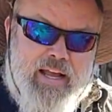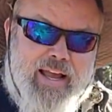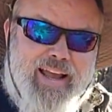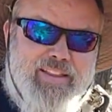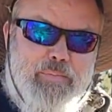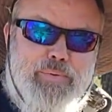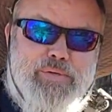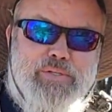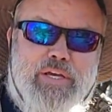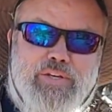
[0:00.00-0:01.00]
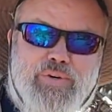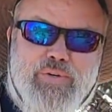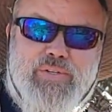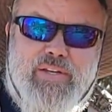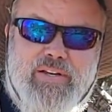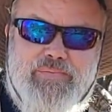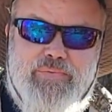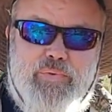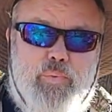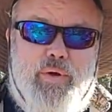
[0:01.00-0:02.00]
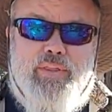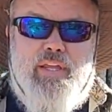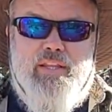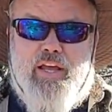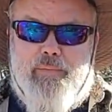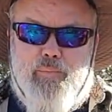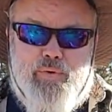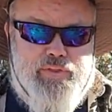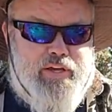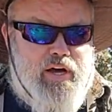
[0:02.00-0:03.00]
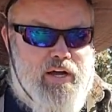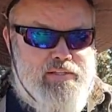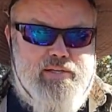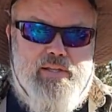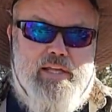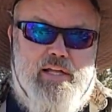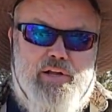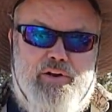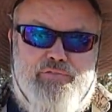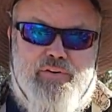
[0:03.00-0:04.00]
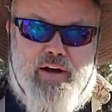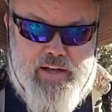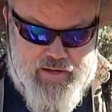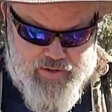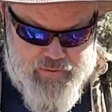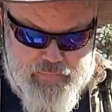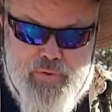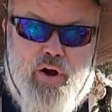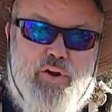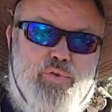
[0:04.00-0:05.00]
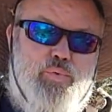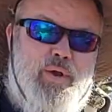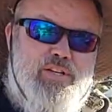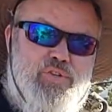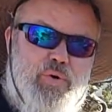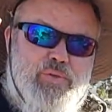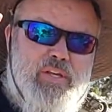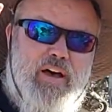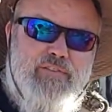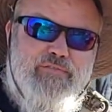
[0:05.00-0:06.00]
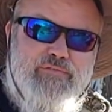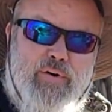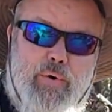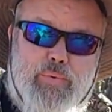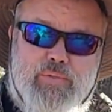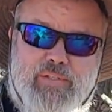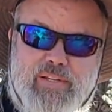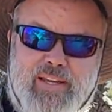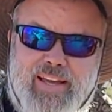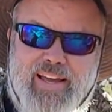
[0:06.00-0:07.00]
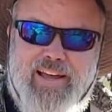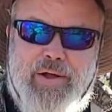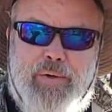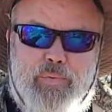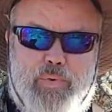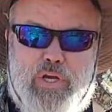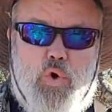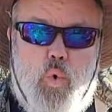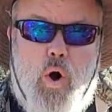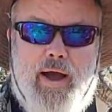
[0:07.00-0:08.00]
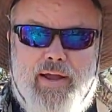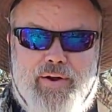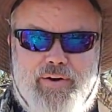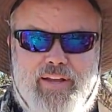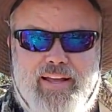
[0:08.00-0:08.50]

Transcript: And the procedures within them, what they constantly clarify, are thresholds of votes required